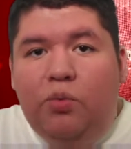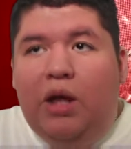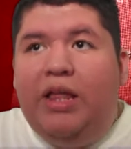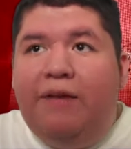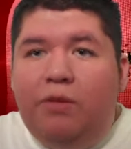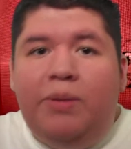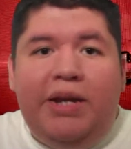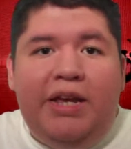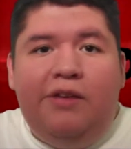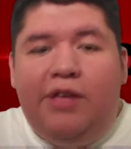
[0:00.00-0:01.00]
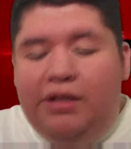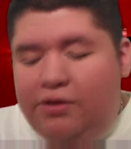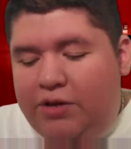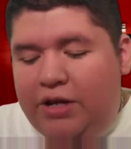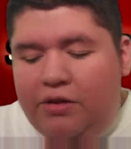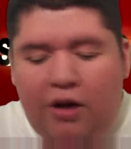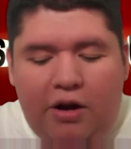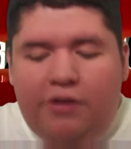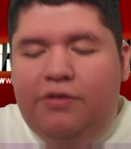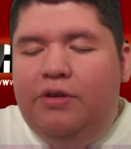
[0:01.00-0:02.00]
While everybody else, like the Shade
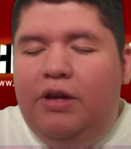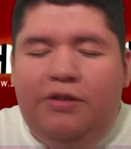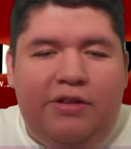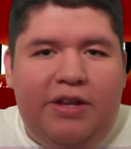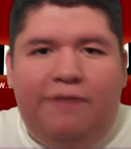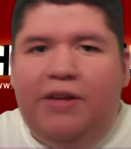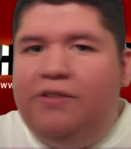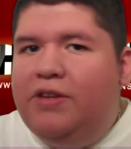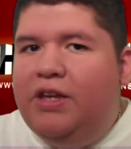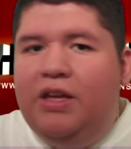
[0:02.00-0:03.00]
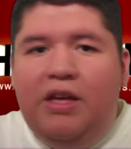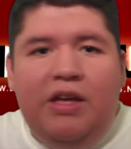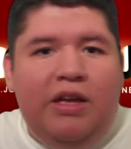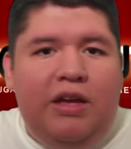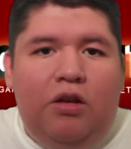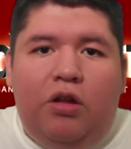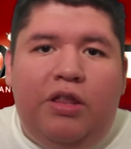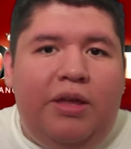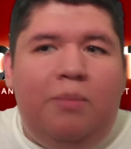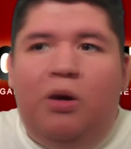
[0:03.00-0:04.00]
Tars, CTFXE, and all
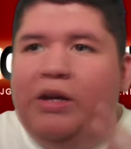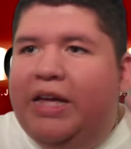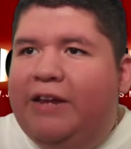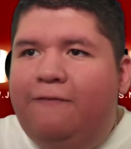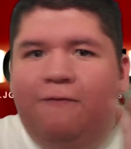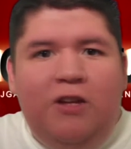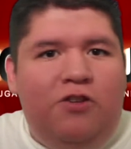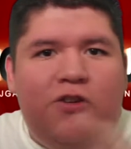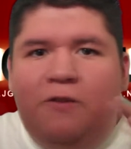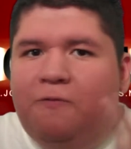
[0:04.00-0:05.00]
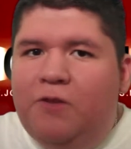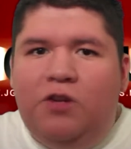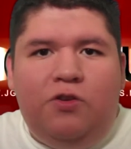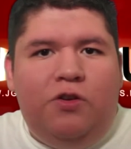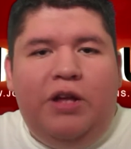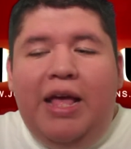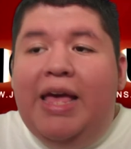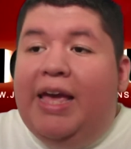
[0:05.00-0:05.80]
of them are getting featured and featured.